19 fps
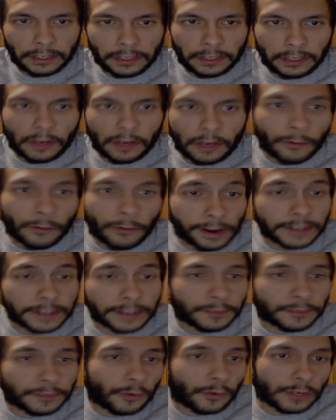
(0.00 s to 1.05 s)
Whereas,
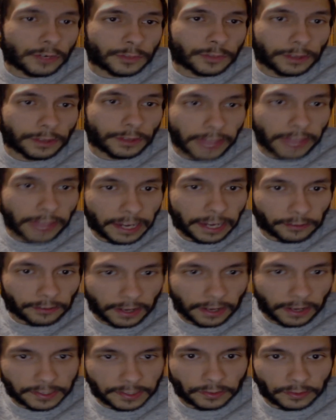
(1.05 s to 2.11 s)
of course, with later
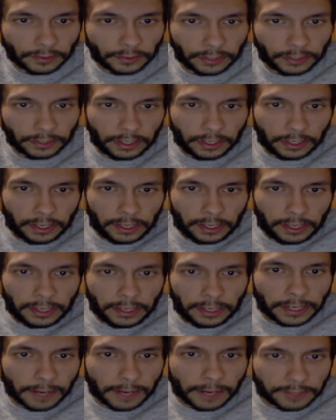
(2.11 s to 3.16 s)
Russell,
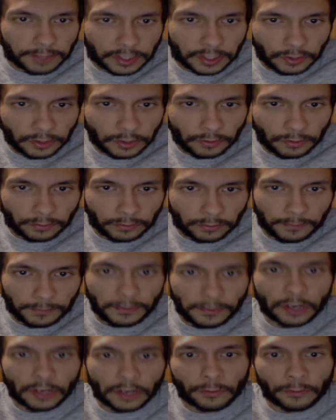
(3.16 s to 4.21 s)
he comes to,
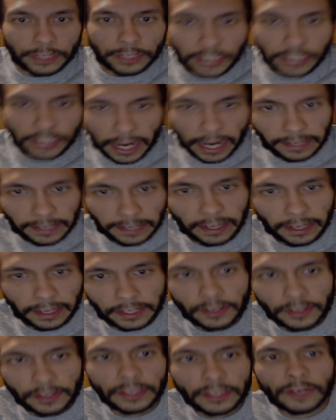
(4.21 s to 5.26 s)
you know, reject that,
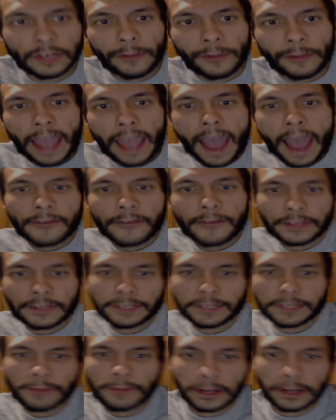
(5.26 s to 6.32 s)
you know, we have this
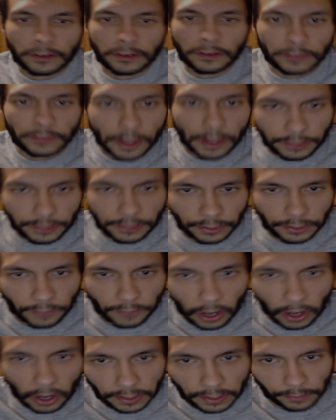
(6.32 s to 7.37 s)
empirical notion of
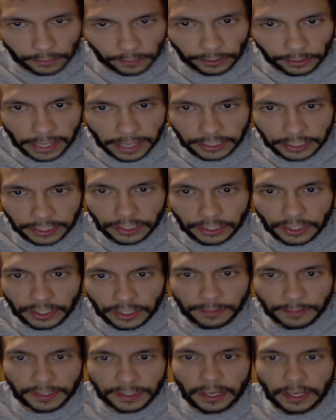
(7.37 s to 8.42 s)
causal
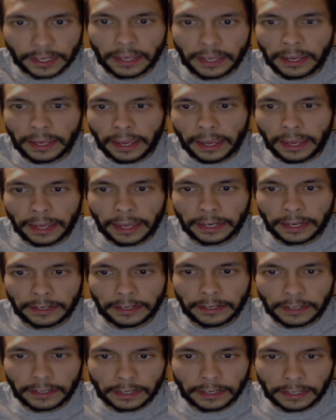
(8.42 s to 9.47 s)
relationships, and
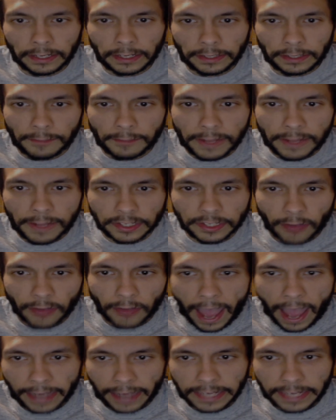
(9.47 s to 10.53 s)
the mental
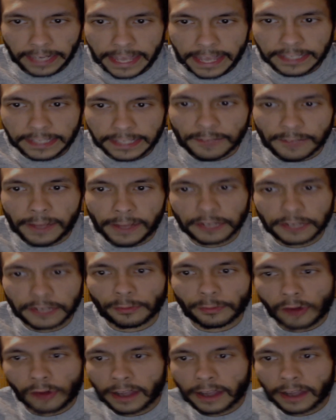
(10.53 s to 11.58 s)
act is the mental
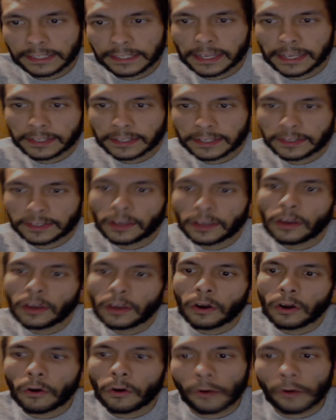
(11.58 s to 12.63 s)
process
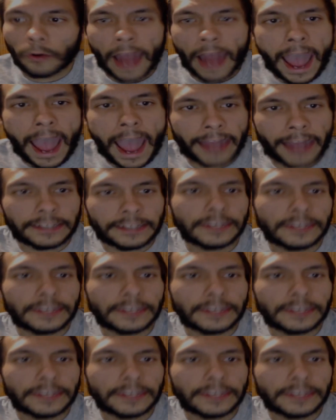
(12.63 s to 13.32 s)
or act,